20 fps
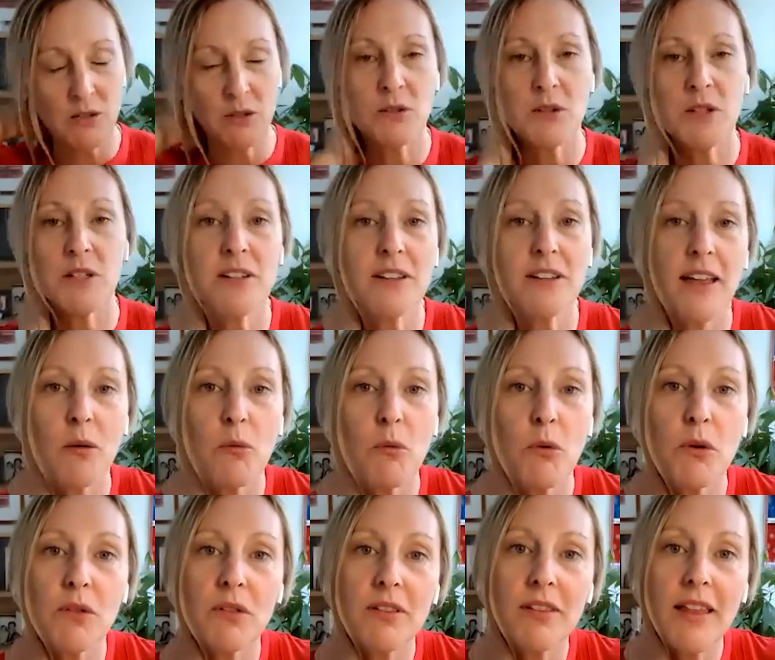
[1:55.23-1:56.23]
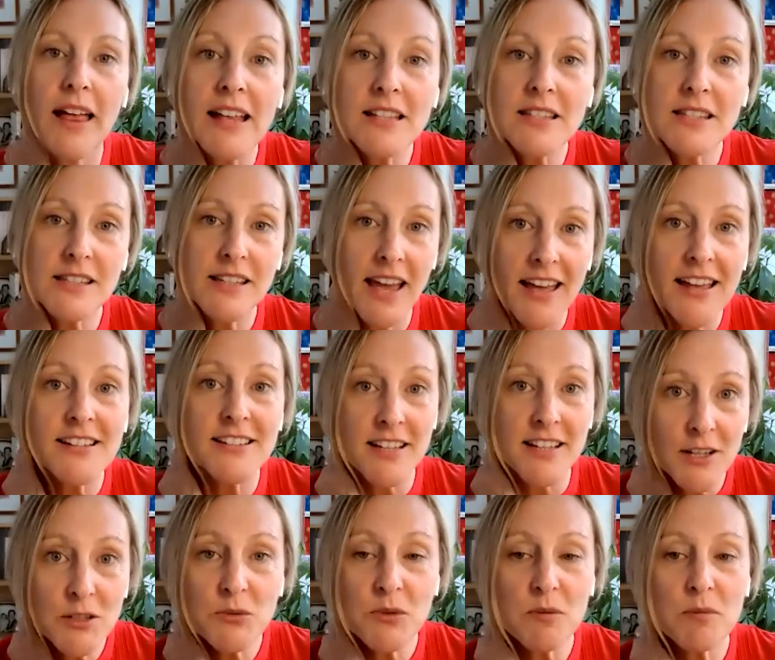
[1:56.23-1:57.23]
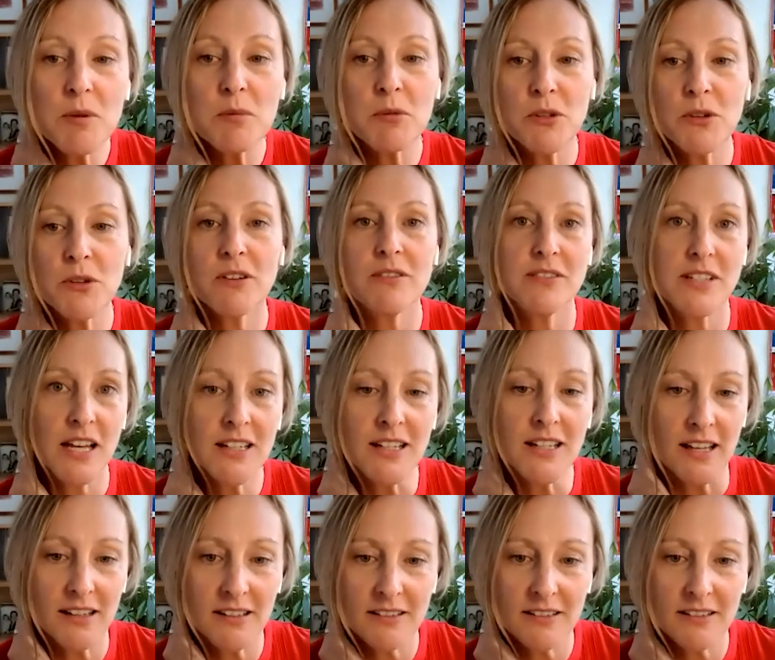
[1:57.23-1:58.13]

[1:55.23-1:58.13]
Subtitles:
We were like, well, let's get in touch with people who have done it,